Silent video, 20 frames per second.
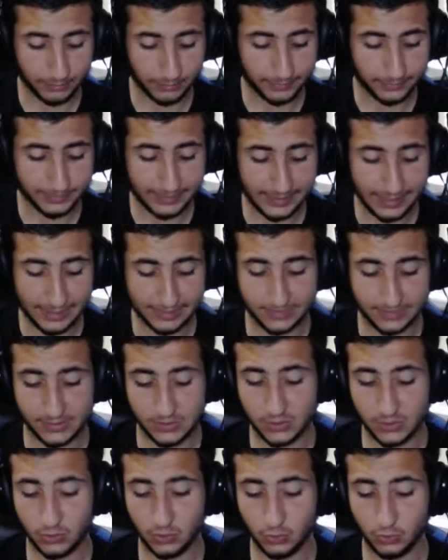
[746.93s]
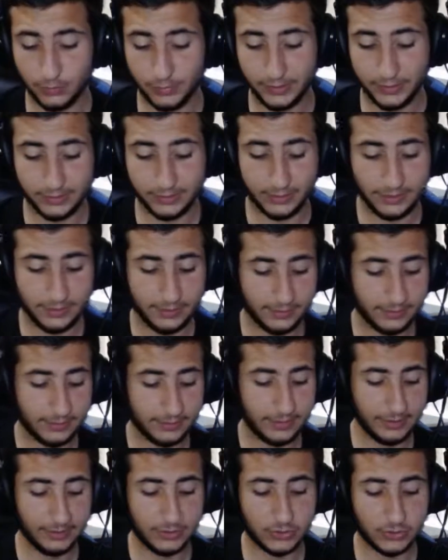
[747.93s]
that stupid kit.
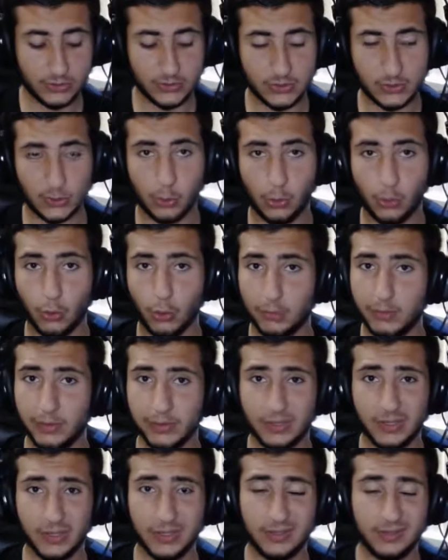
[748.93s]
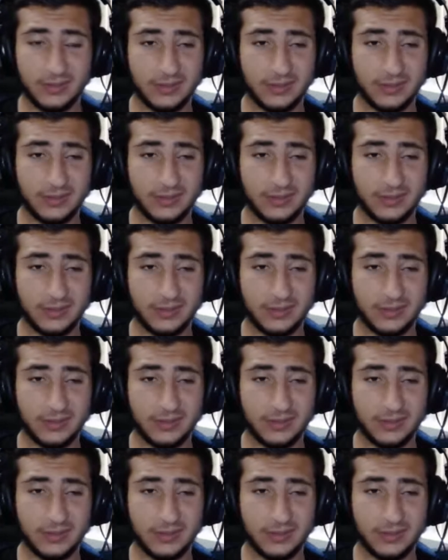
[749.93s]
It was just a horrible kit.